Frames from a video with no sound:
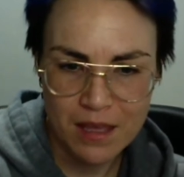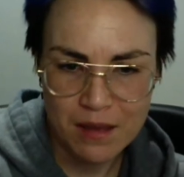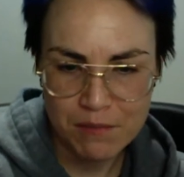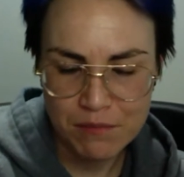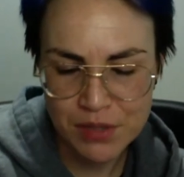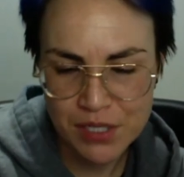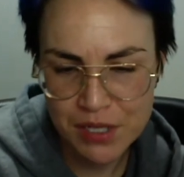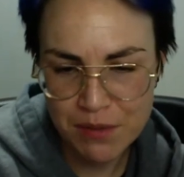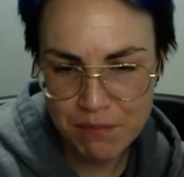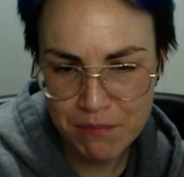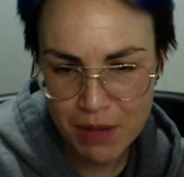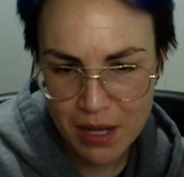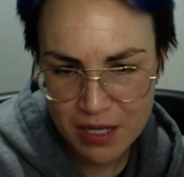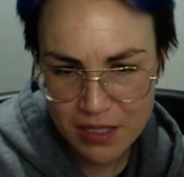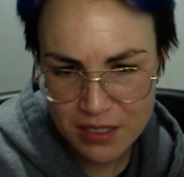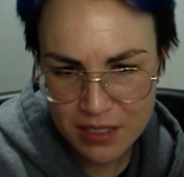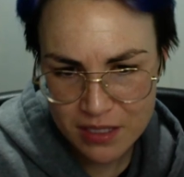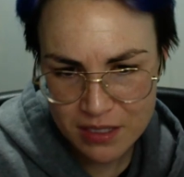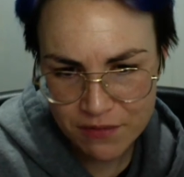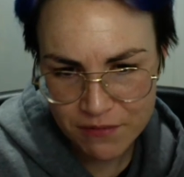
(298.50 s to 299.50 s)
but it
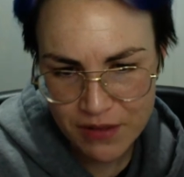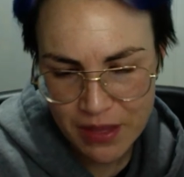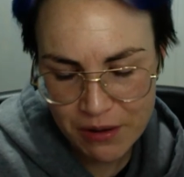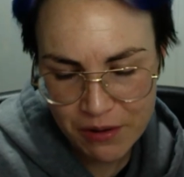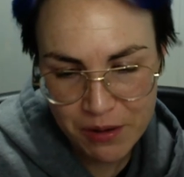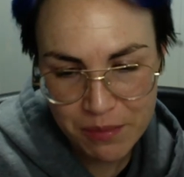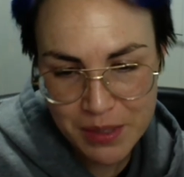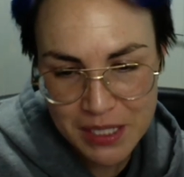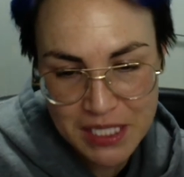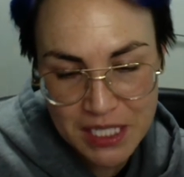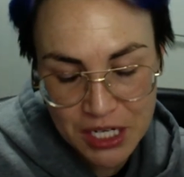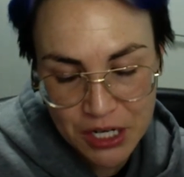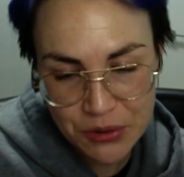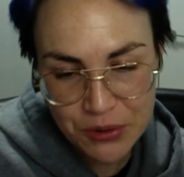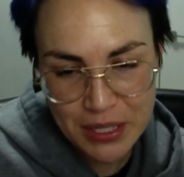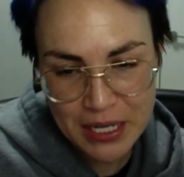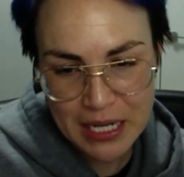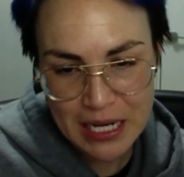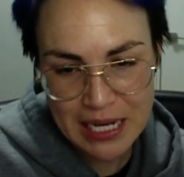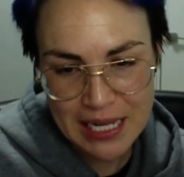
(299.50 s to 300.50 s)
must very
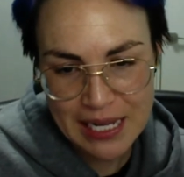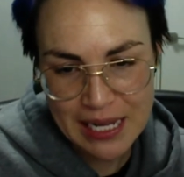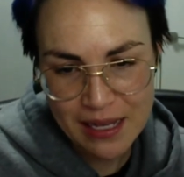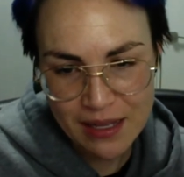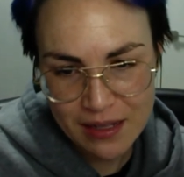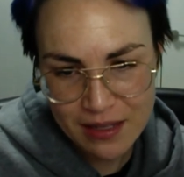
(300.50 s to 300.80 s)
materially